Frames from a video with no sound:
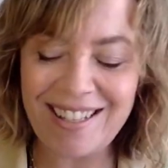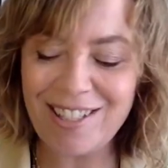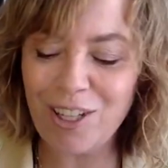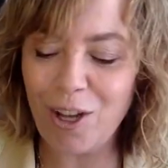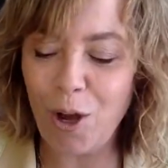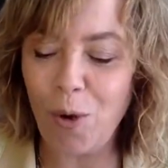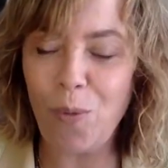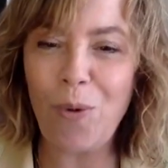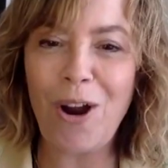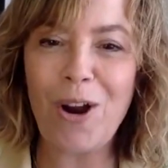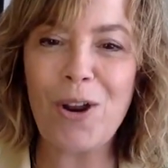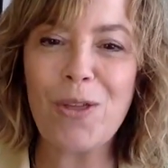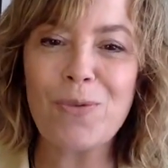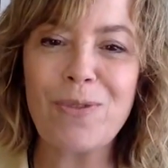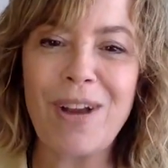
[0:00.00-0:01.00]
to go, where
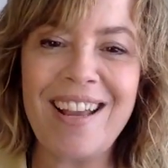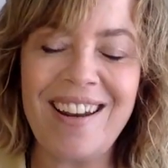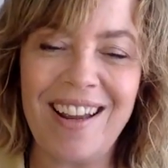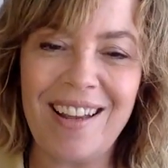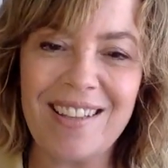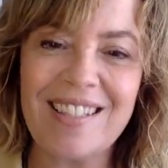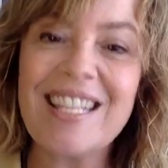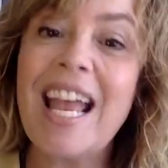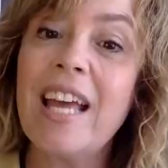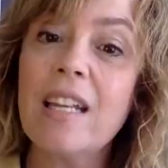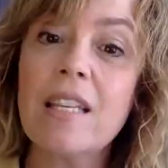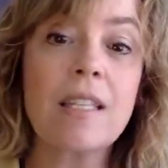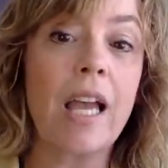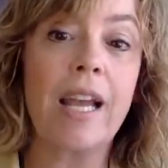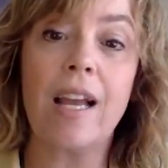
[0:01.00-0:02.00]
are the ratings? 10
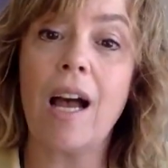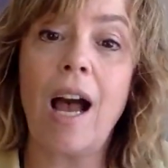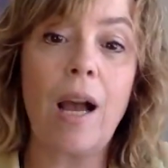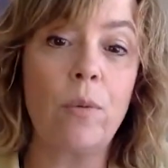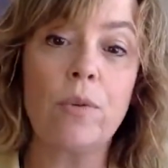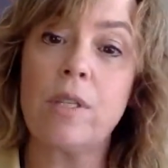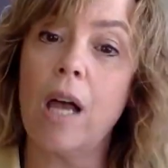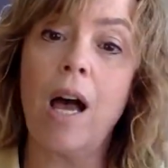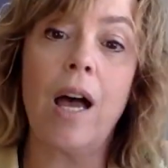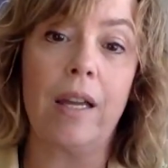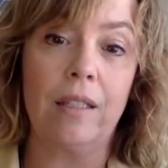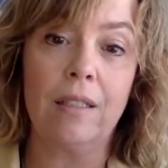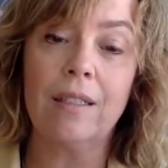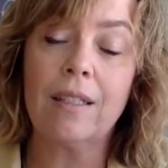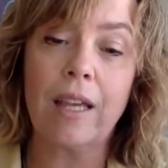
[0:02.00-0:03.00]
is like, I was on,
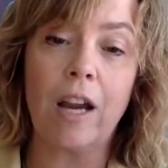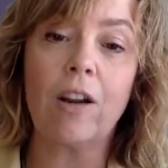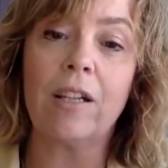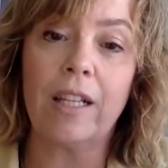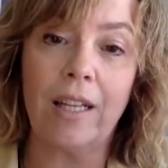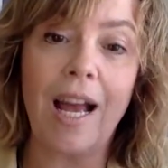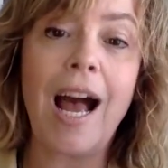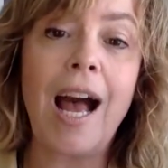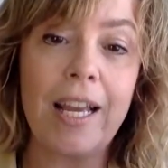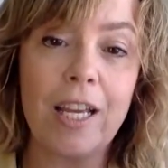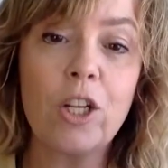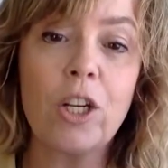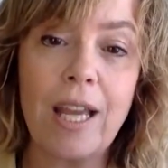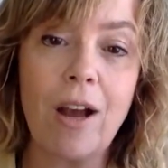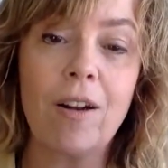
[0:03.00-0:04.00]
Carolyn. I
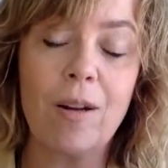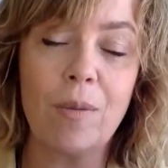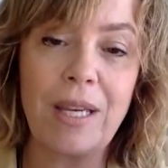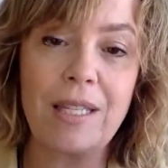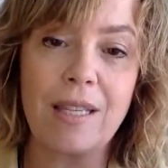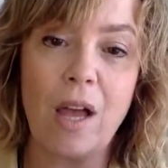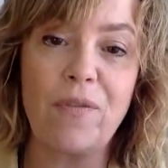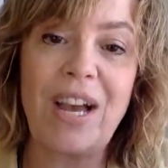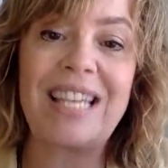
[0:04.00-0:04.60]
could count on myself.